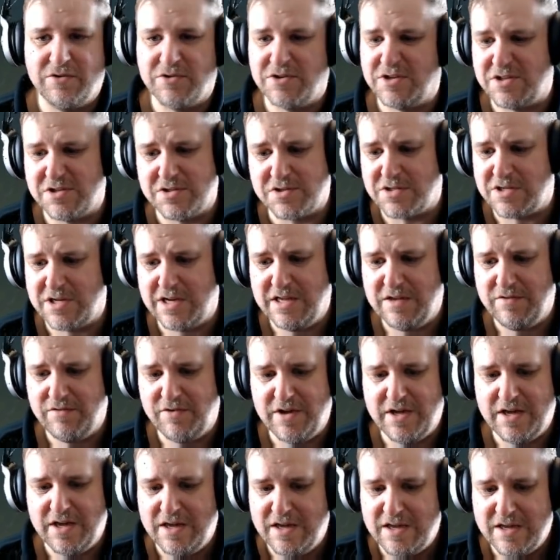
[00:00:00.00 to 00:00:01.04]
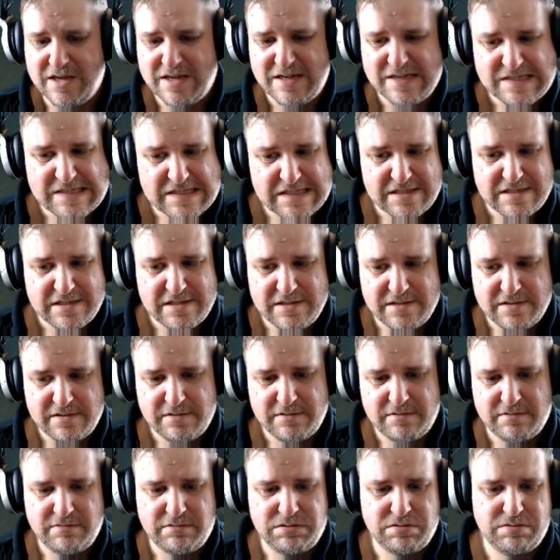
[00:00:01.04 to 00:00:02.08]
Or do they just leave it?
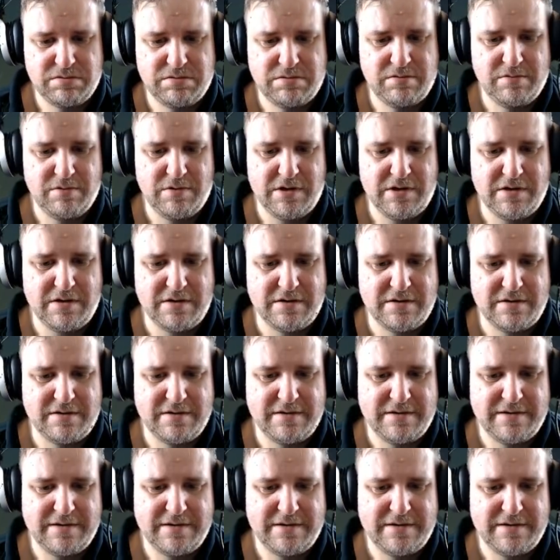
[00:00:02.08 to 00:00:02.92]
What?